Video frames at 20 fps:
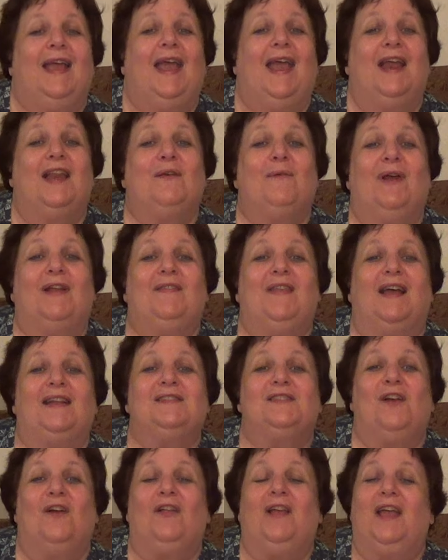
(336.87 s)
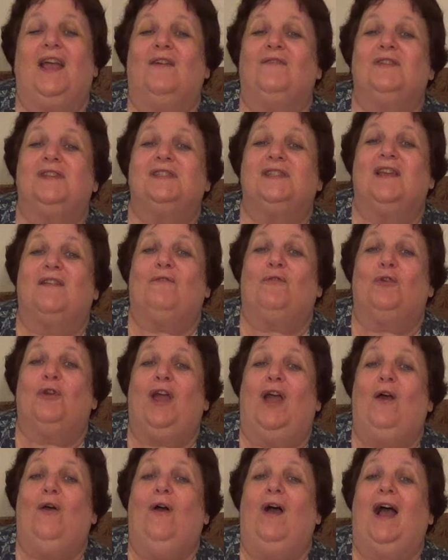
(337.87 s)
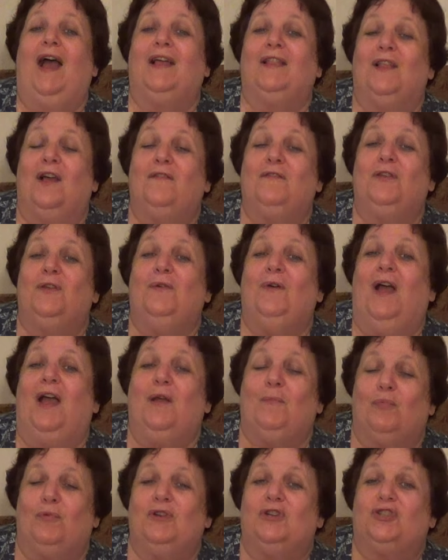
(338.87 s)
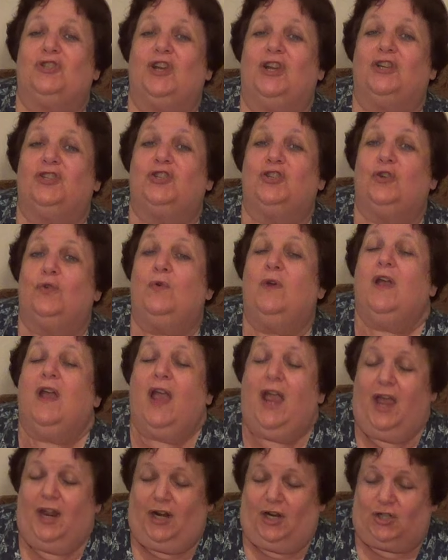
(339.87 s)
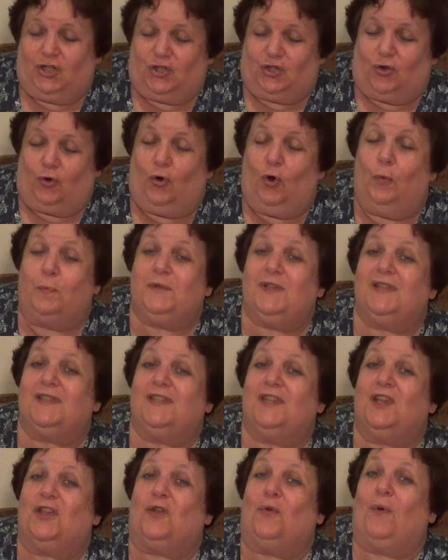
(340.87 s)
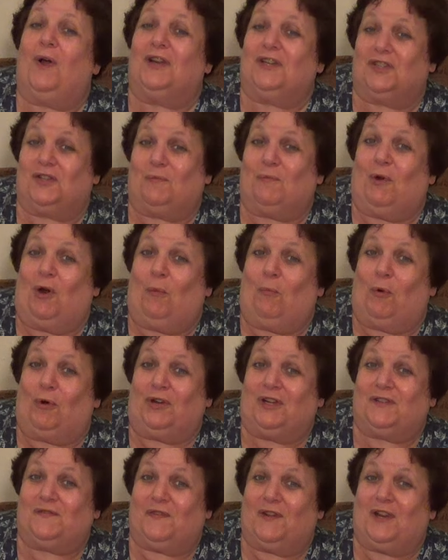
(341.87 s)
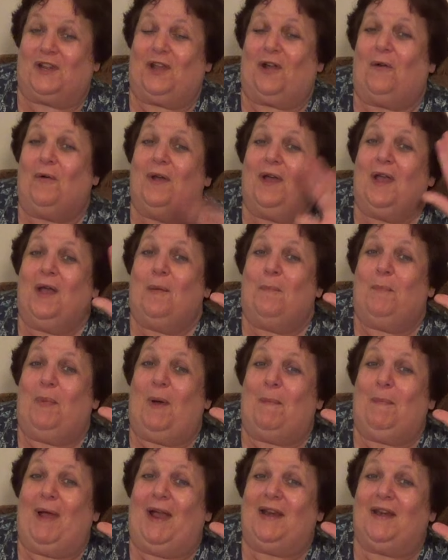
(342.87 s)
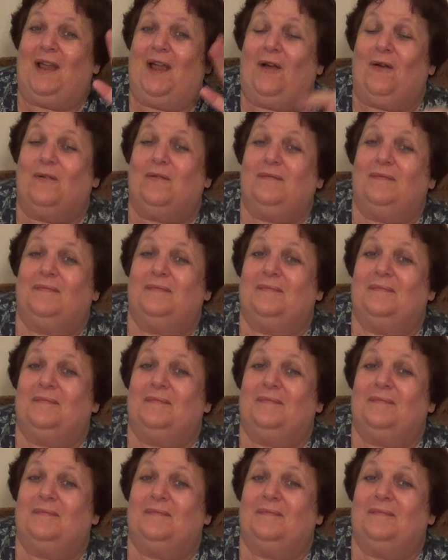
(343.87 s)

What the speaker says: Anyway, that's all I have to say for now. I love you, I appreciate you, and I sure hope to see you on tomorrow morning's video. Bye-bye now.